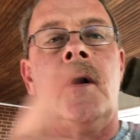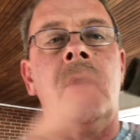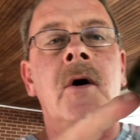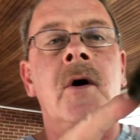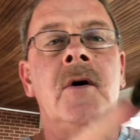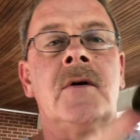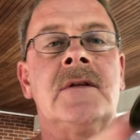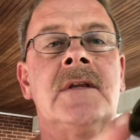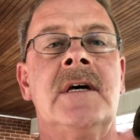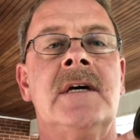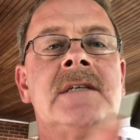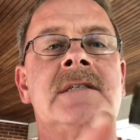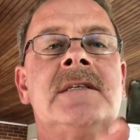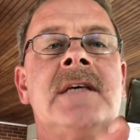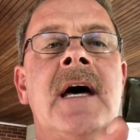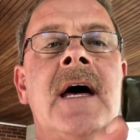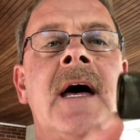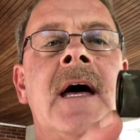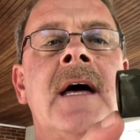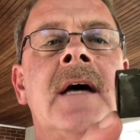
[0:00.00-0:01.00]
Hook this
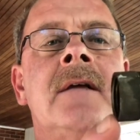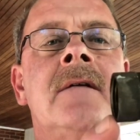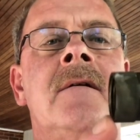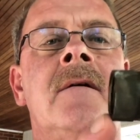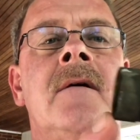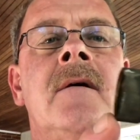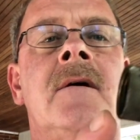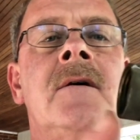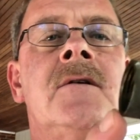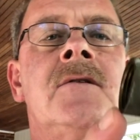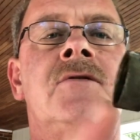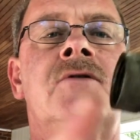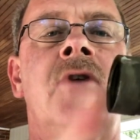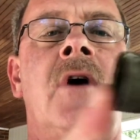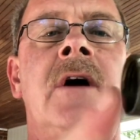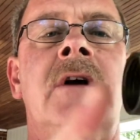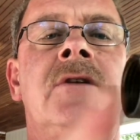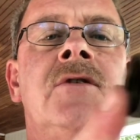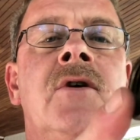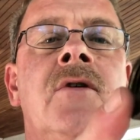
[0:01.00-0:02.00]
side
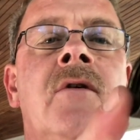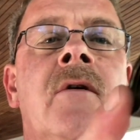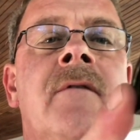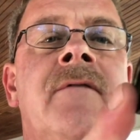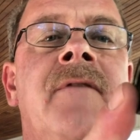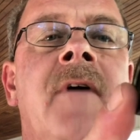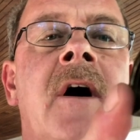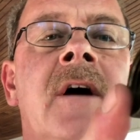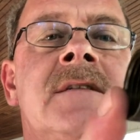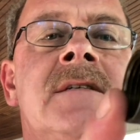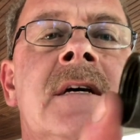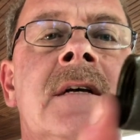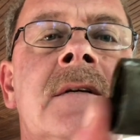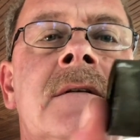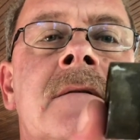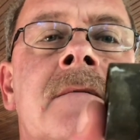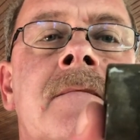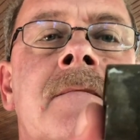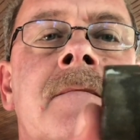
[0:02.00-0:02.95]
straight to your faucet.